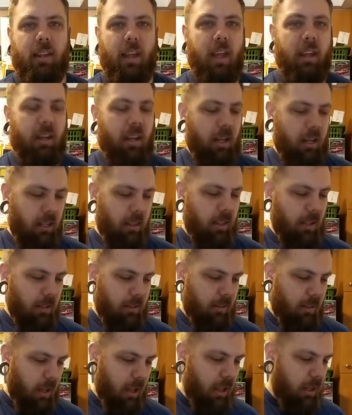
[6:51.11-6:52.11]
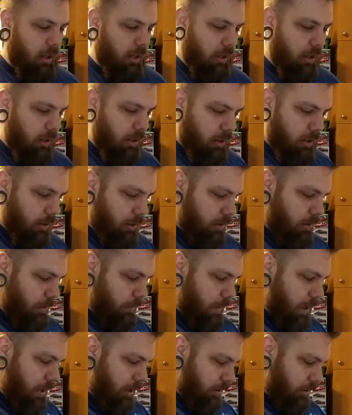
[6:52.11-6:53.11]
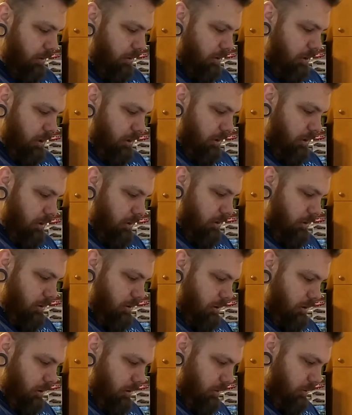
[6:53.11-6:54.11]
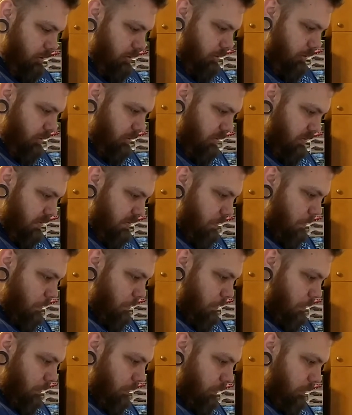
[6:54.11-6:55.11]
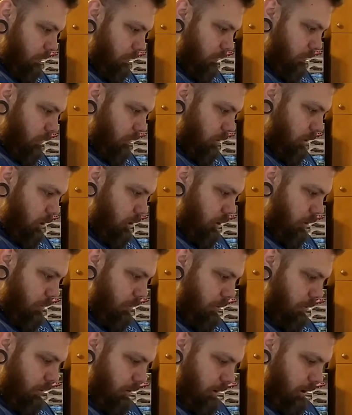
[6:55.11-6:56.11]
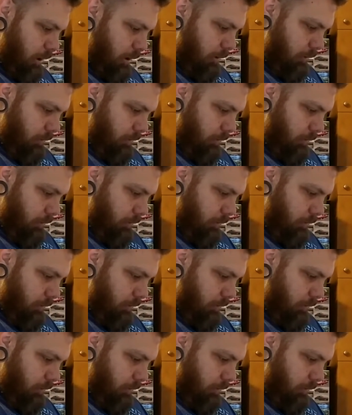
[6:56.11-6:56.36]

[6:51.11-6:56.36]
a dent. Anything tin, yeah, or metal, you can, you know, you can pull it